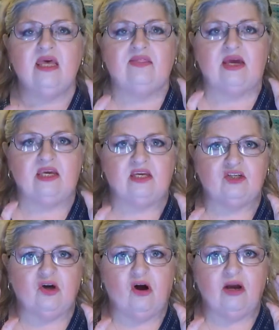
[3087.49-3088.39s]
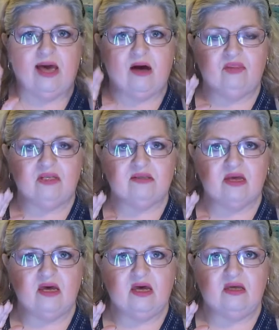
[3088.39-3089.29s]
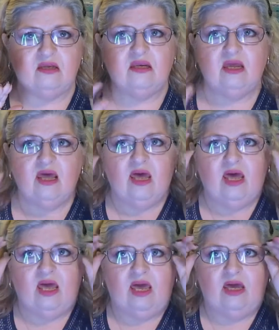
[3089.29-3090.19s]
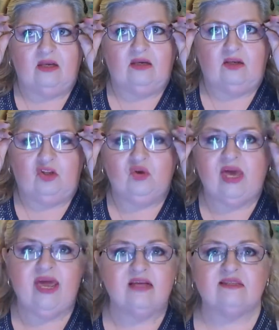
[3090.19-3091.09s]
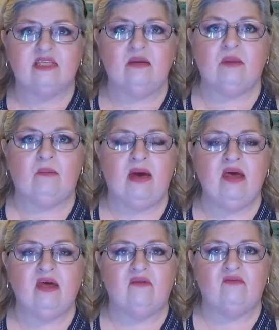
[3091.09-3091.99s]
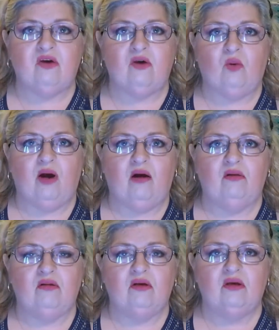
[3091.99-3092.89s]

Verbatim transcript: They get dark out in the sun and you can't see my makeup very well.